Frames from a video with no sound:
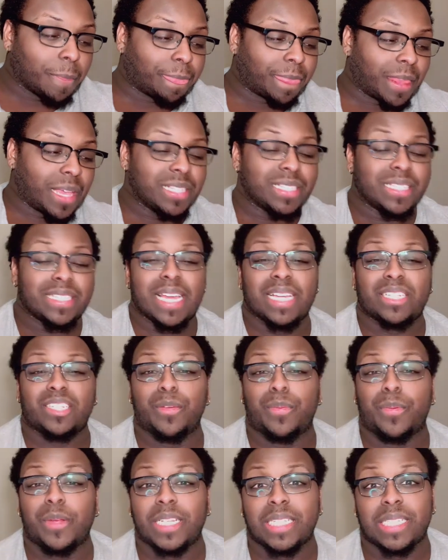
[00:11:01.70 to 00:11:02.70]
Because it's
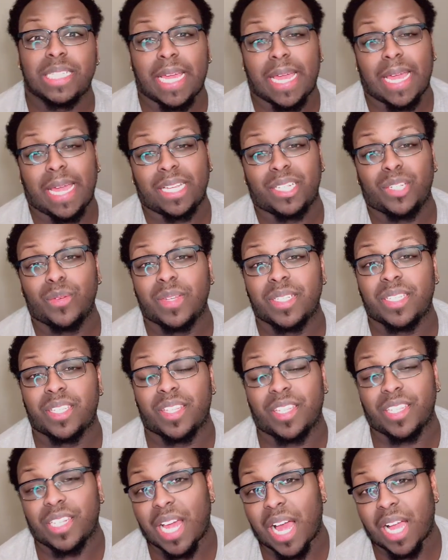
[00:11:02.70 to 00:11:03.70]
actually pretty sad. She went to
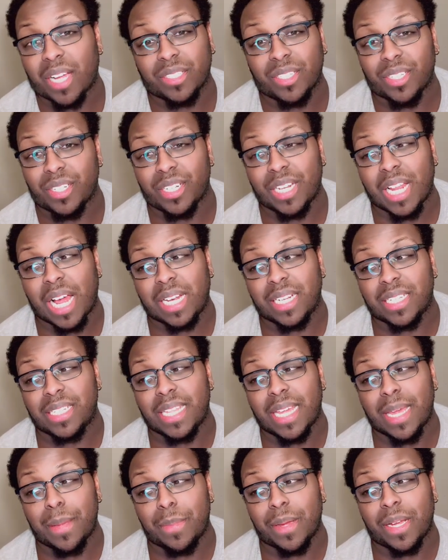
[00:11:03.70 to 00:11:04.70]
the doctor. The doctor
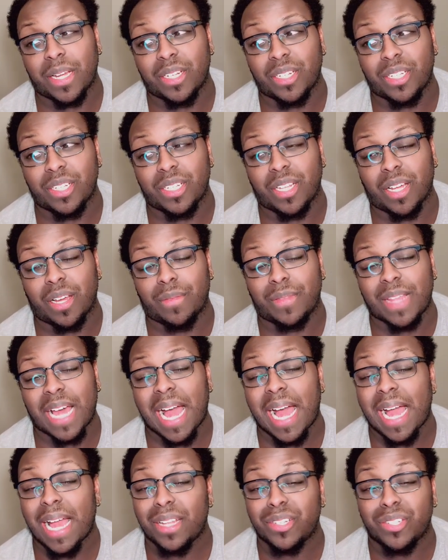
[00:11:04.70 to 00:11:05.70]
said because of the
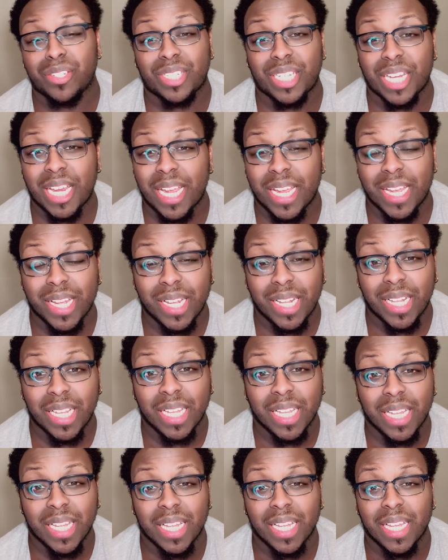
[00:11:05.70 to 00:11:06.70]
hydrogel
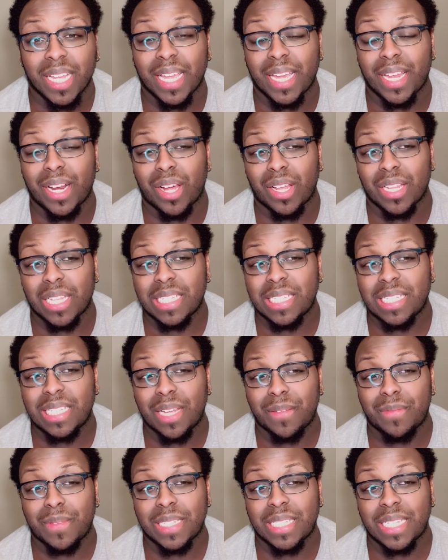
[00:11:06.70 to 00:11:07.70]
and all that
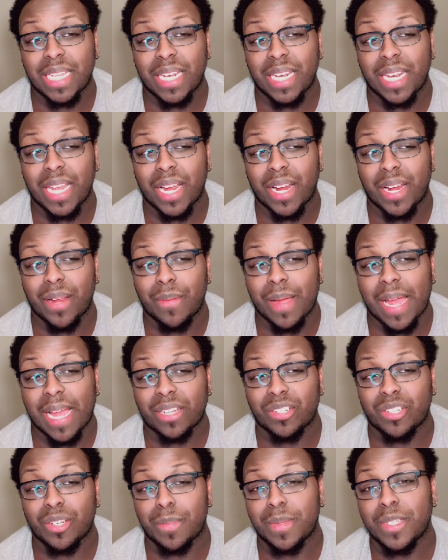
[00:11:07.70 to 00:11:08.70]
stuff that's in there, it would
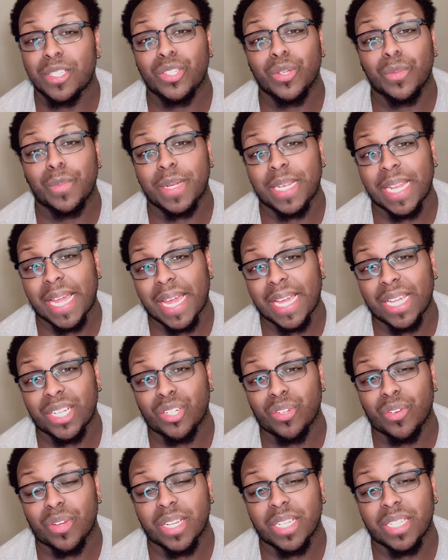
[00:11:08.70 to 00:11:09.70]
actually be super
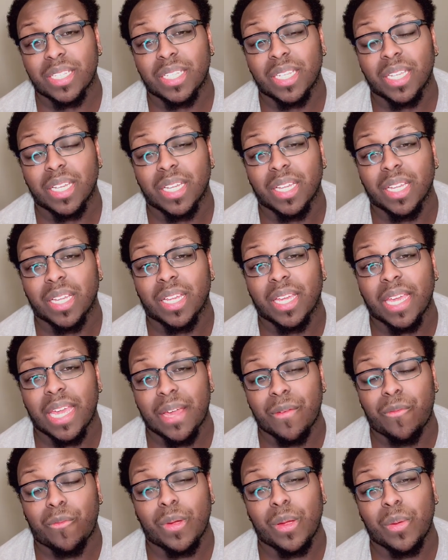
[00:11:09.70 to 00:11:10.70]
dangerous
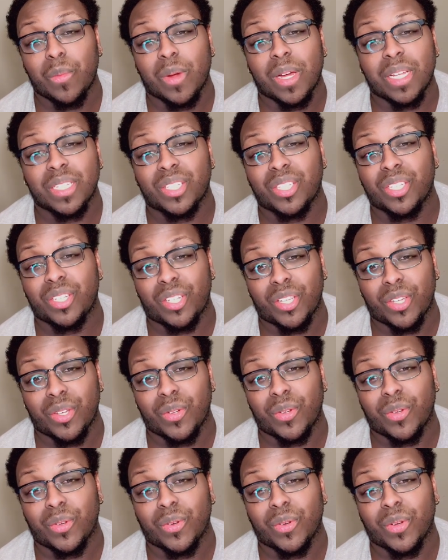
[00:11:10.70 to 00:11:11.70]
if we was to
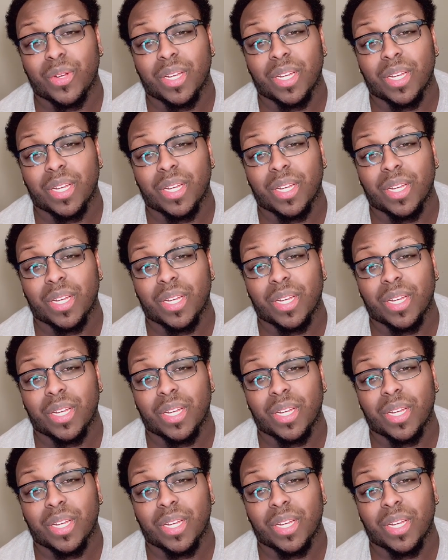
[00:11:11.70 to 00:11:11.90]
do